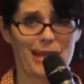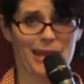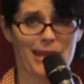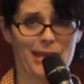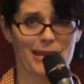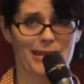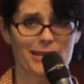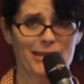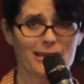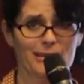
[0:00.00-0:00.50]

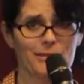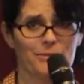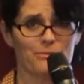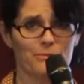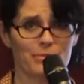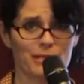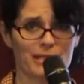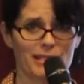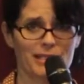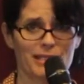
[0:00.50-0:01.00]
A,
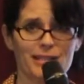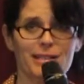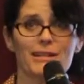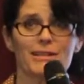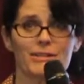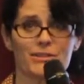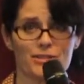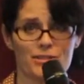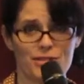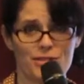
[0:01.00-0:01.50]
B,
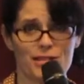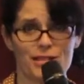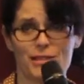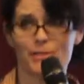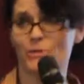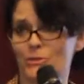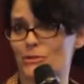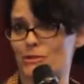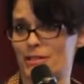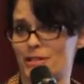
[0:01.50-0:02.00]

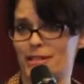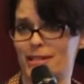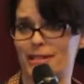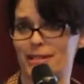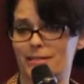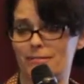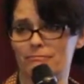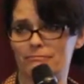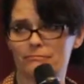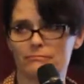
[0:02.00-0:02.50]
C, or
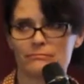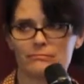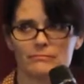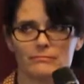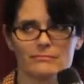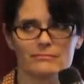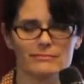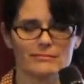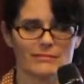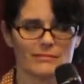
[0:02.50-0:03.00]
D?
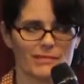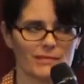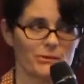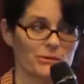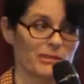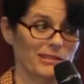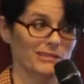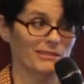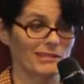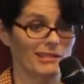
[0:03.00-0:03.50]

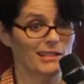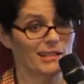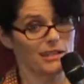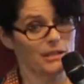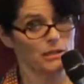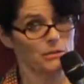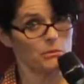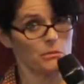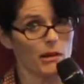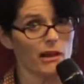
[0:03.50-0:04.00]
Well, none of
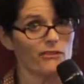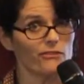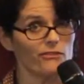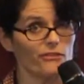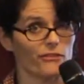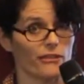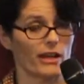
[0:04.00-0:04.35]
the above,